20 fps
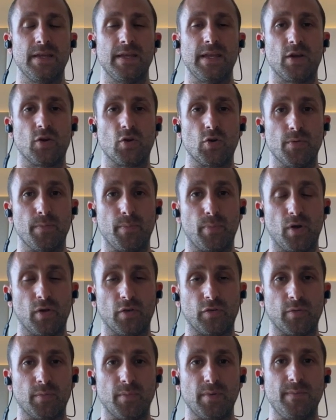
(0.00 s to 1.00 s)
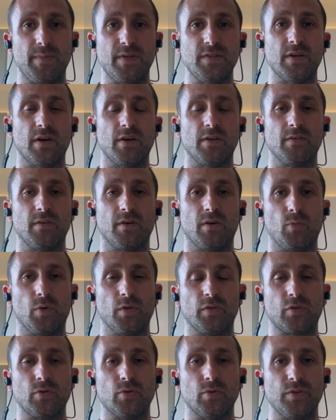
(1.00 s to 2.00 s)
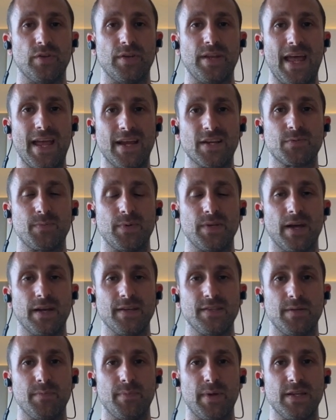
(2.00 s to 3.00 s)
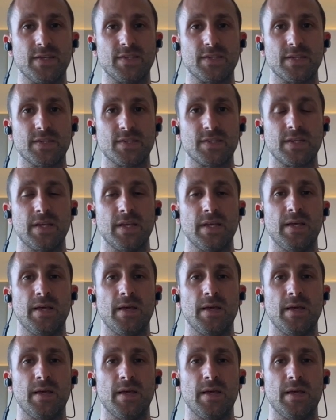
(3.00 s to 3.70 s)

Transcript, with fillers: It could possibly be done on what's called an expedited basis.